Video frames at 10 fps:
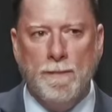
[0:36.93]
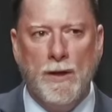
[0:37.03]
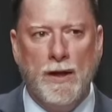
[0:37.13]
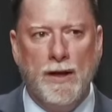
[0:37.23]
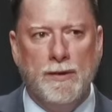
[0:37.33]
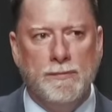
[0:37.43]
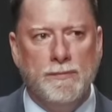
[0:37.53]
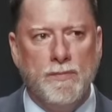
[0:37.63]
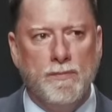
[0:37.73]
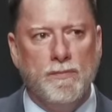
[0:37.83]
uh,
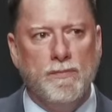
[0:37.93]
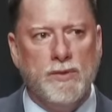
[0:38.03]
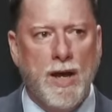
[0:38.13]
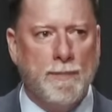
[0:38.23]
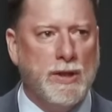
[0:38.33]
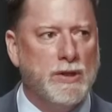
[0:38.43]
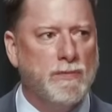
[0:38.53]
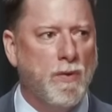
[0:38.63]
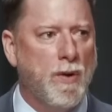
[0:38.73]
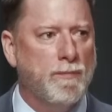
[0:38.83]

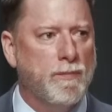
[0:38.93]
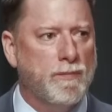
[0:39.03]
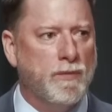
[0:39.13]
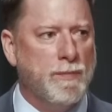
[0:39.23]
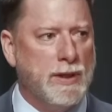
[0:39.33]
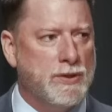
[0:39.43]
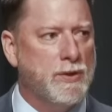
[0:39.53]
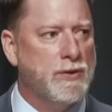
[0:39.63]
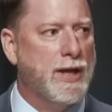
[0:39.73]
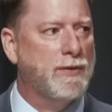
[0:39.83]
topics from, from
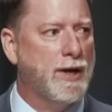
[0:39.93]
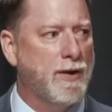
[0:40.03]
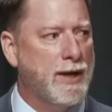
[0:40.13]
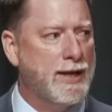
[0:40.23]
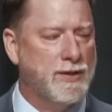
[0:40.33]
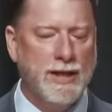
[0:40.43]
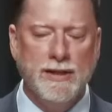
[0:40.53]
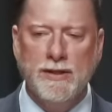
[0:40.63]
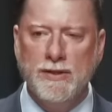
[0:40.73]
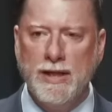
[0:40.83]
listeners out there and asked
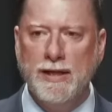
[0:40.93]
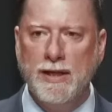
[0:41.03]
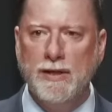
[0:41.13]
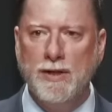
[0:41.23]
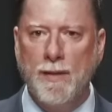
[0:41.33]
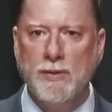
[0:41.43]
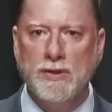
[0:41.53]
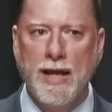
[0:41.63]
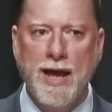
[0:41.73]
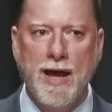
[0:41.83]
kids to send in
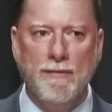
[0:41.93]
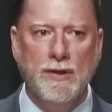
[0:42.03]
topics they have.